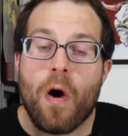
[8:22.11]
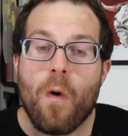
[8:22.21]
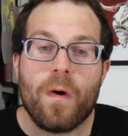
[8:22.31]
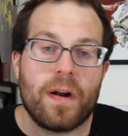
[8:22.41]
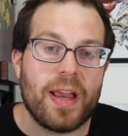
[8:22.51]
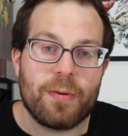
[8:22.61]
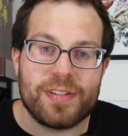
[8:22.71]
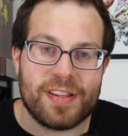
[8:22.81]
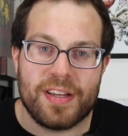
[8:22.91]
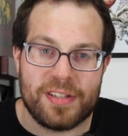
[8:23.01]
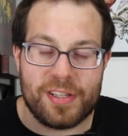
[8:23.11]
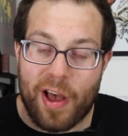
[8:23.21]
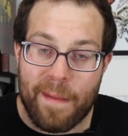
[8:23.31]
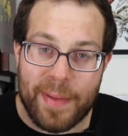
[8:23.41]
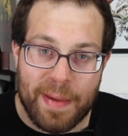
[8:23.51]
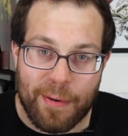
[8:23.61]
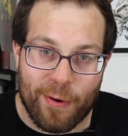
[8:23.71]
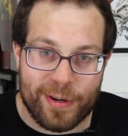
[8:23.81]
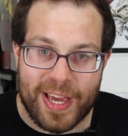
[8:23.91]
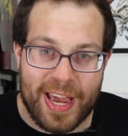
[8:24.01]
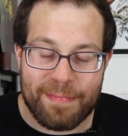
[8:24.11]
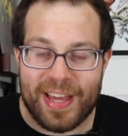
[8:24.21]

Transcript: or it was the zombie board game